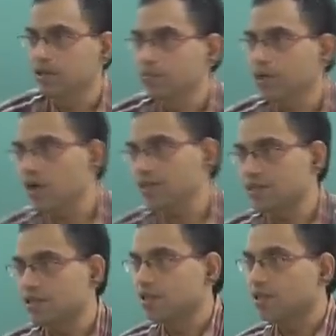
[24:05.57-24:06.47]
because
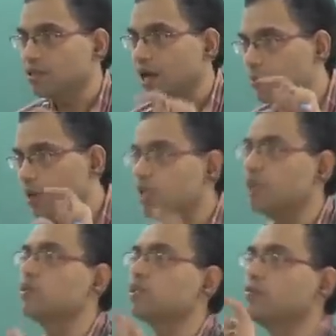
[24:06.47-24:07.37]
the thermal
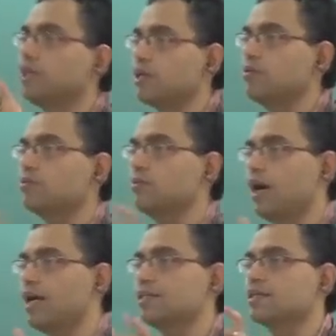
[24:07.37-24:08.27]
diffusivity
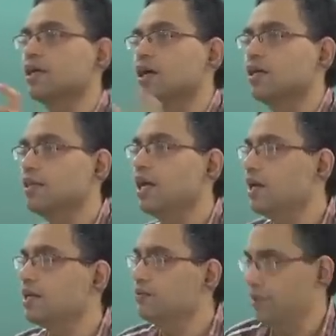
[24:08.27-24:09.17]
wise they are
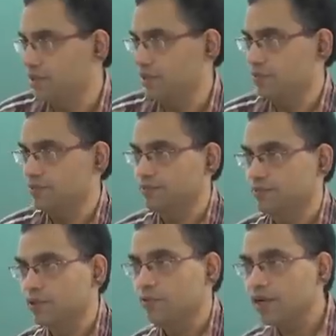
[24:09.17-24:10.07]
different.
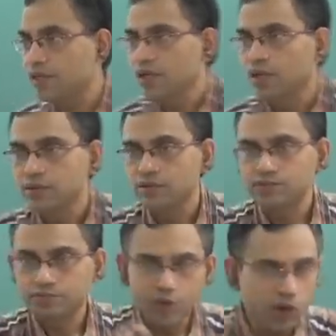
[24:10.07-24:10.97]
But
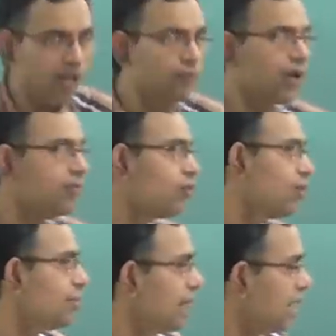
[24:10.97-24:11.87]
purely from
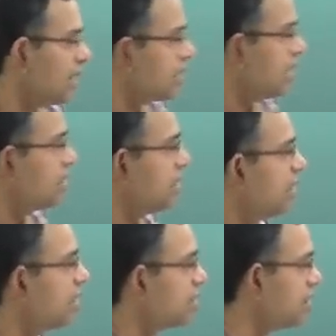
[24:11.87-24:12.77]
fluid mechanics
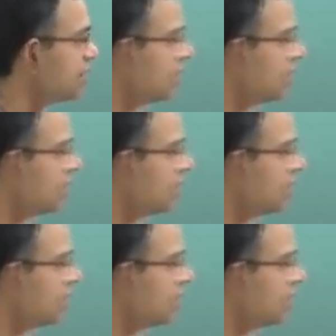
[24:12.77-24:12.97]
considerations,